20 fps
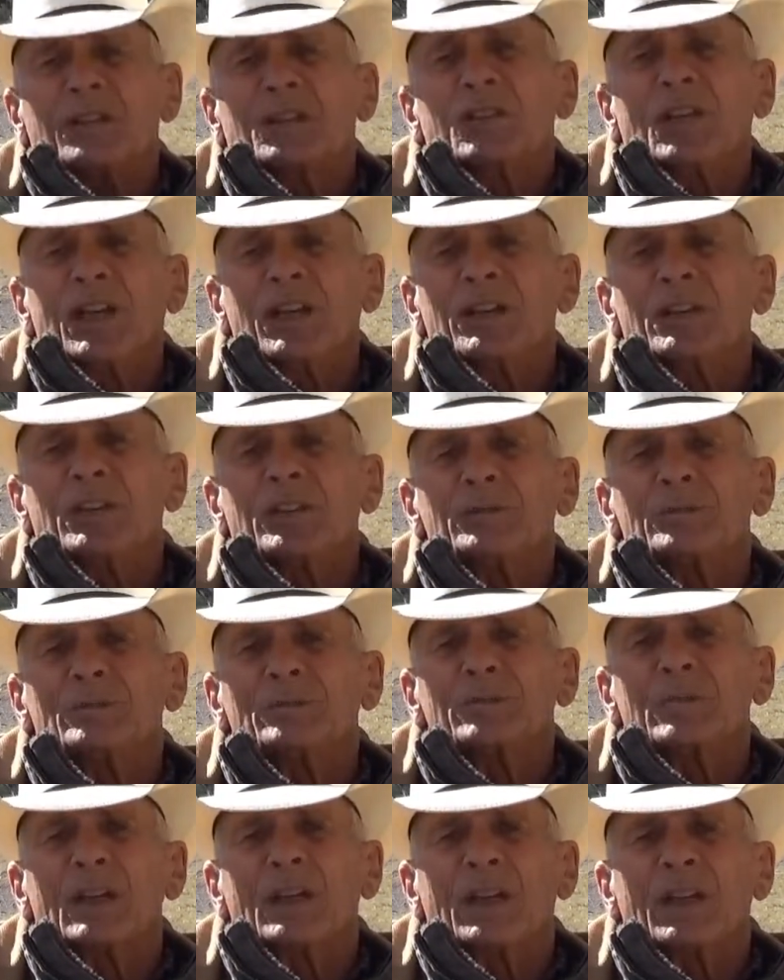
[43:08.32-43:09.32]
changing,
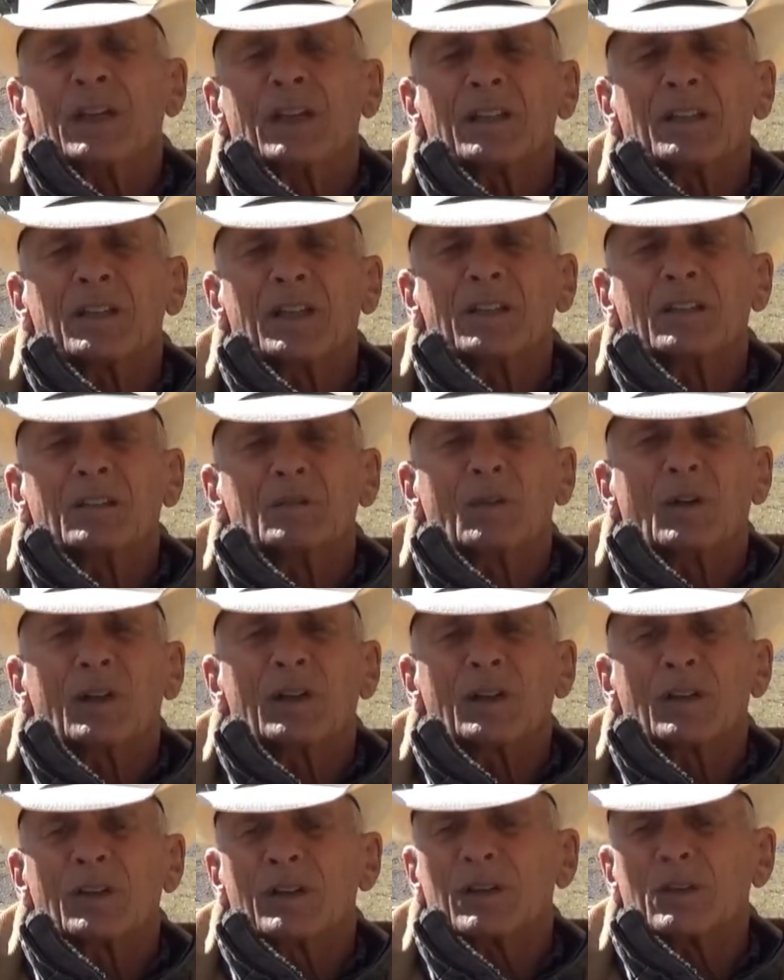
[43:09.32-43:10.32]
and I think
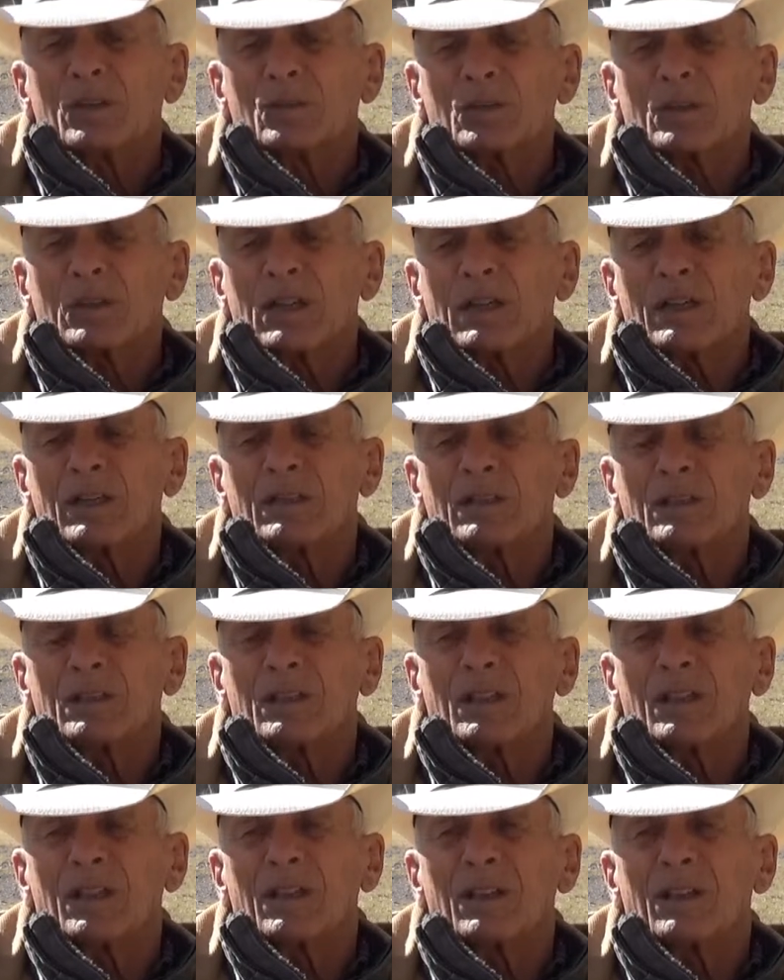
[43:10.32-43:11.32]
one of the things we're kind
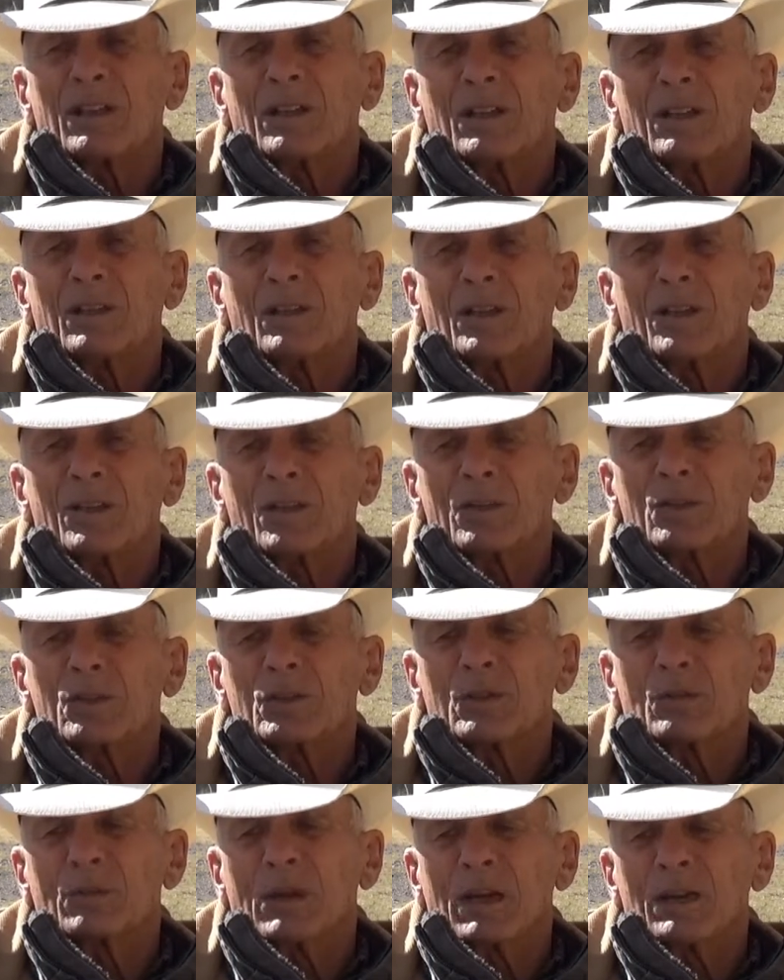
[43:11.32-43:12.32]
of
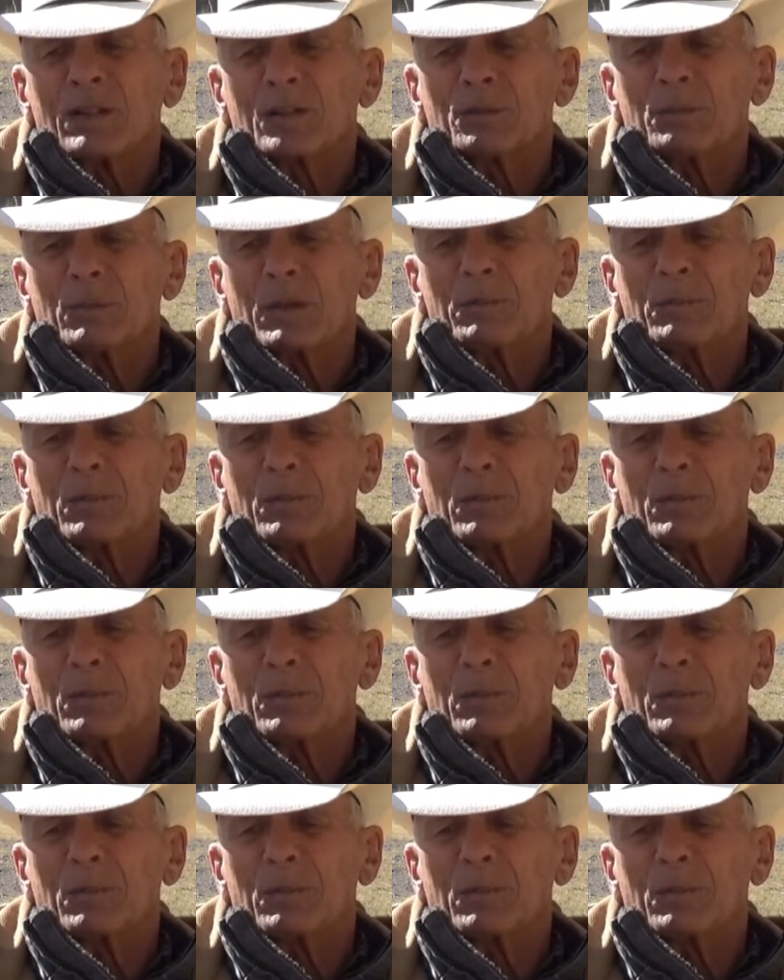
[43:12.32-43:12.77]
enthused about is